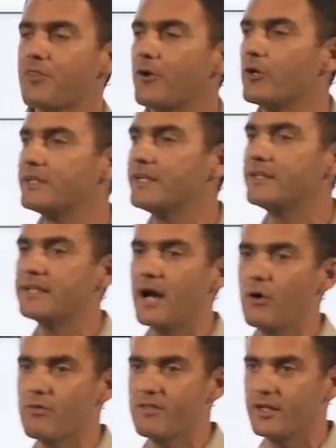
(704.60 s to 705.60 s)

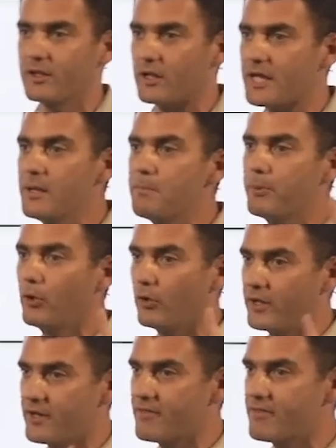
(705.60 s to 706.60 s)
30,000
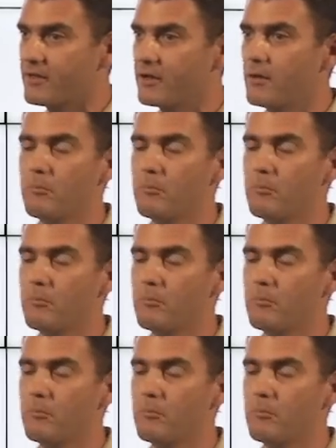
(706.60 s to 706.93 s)
employees,